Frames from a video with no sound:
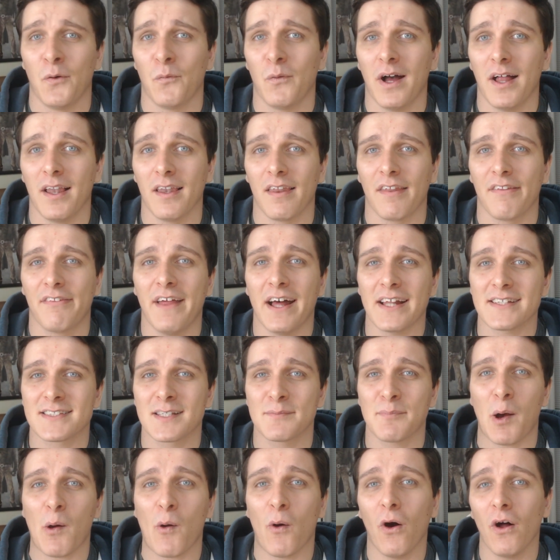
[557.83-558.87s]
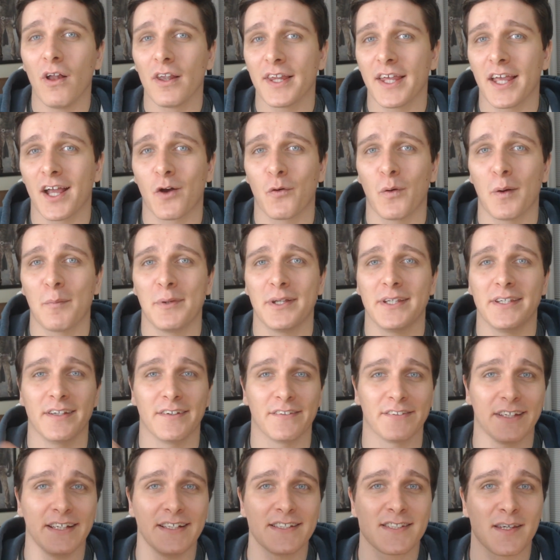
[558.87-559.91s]
Well, that's about all the equipment
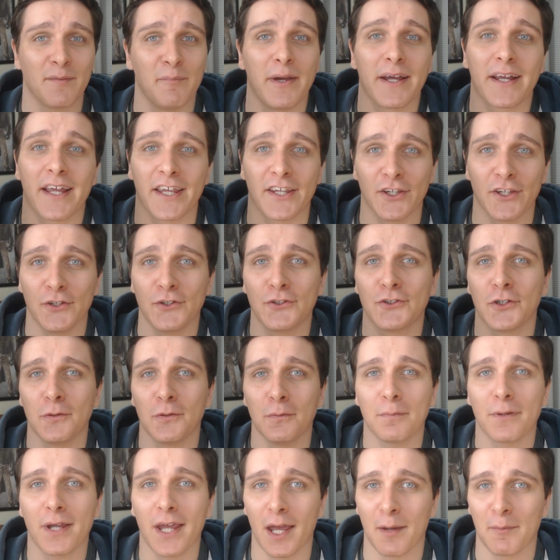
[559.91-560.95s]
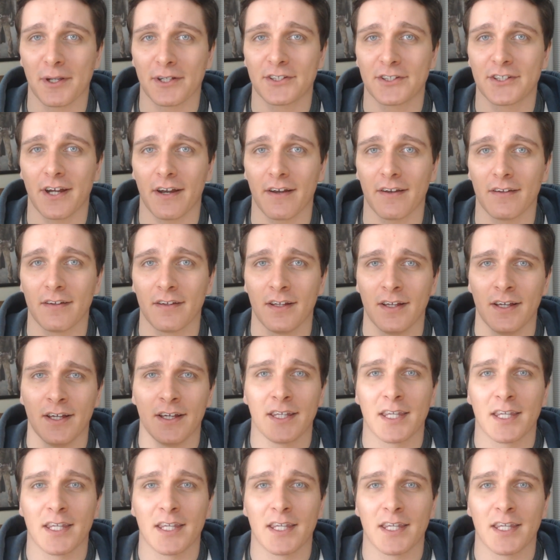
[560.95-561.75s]
you'll need to make a YouTube gaming channel.